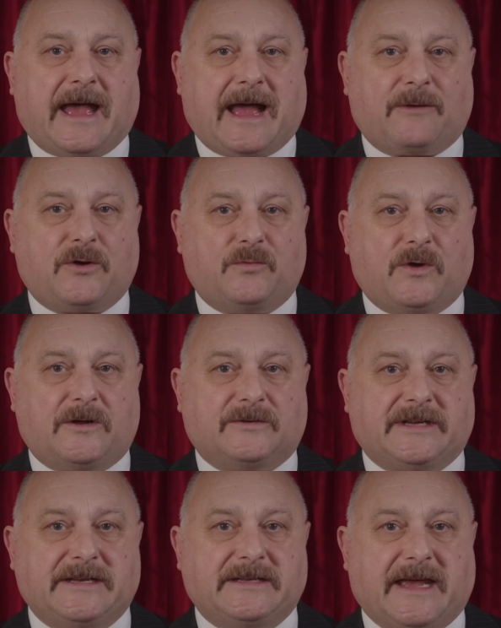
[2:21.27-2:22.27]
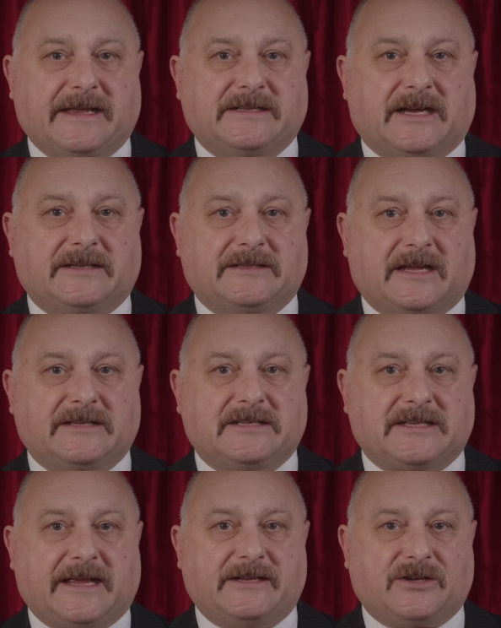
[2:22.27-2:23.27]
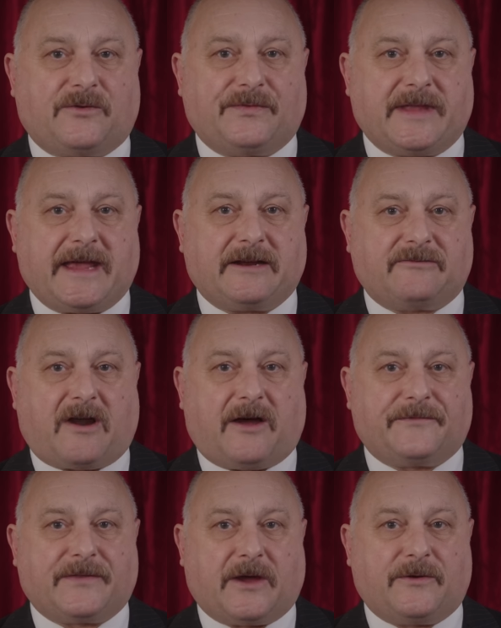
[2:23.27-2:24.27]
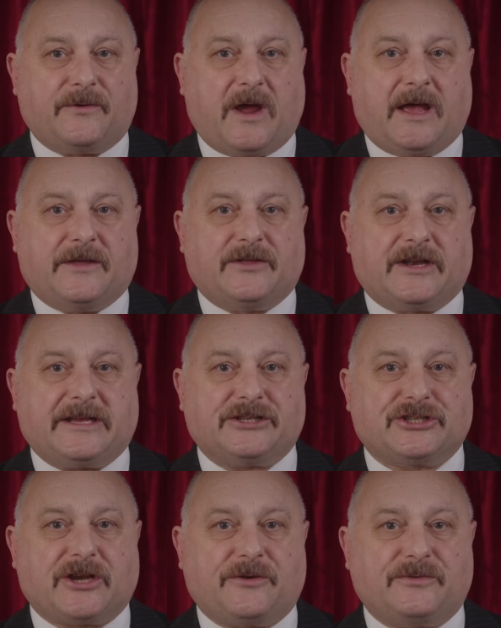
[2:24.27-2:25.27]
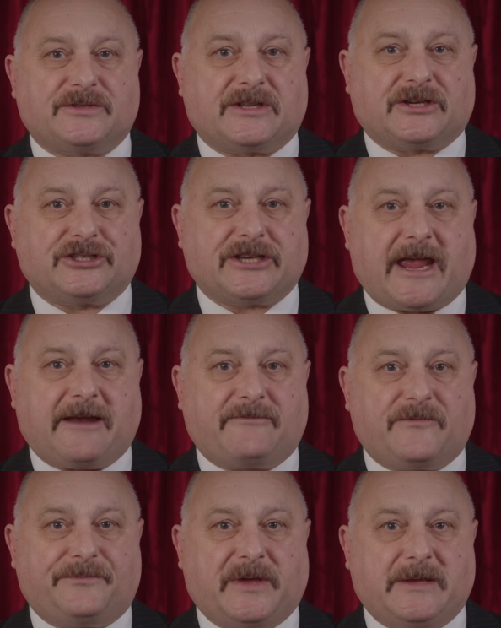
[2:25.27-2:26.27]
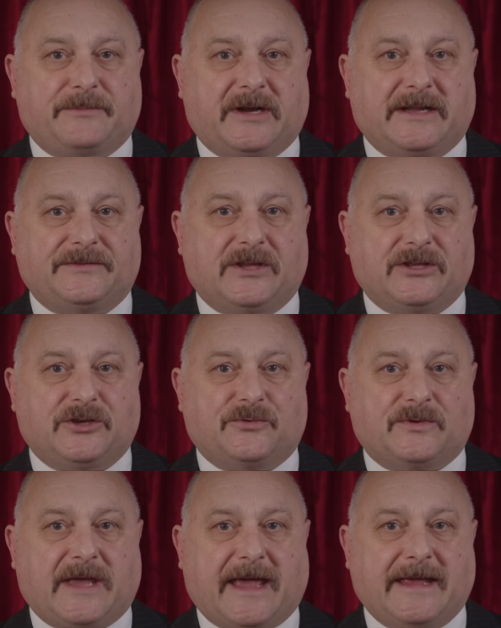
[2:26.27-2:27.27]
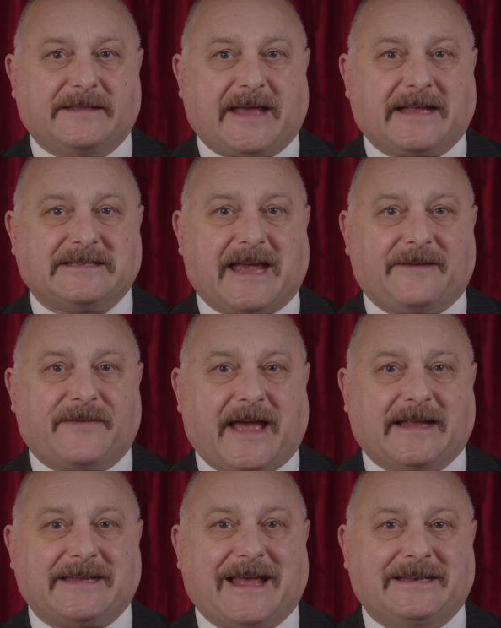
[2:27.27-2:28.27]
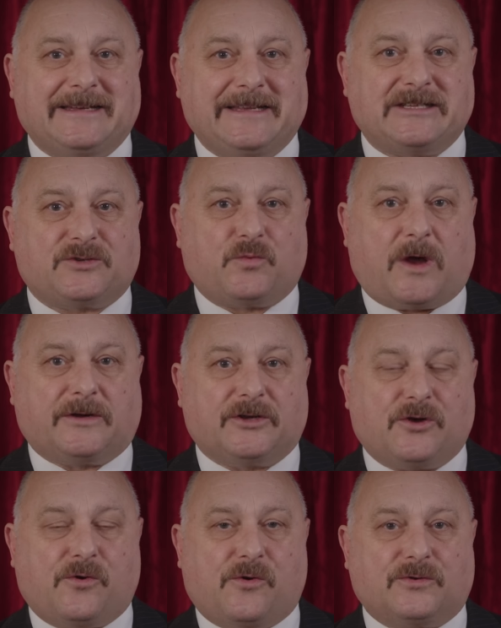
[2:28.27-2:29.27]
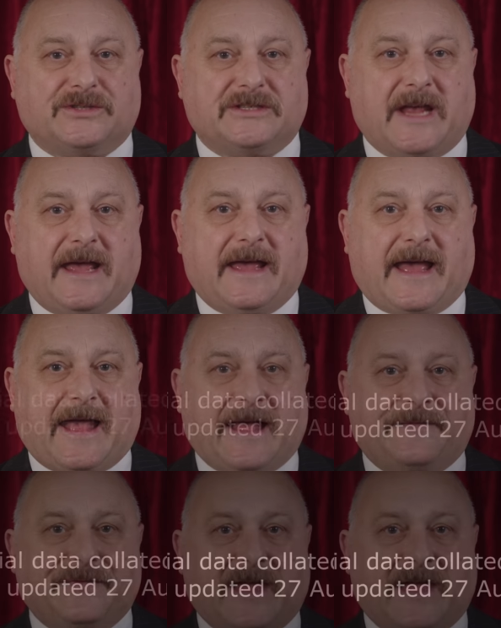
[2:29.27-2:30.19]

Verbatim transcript: Our World in Data does state on their graph, though, that it shows the share of people in the UK that have had at least one course and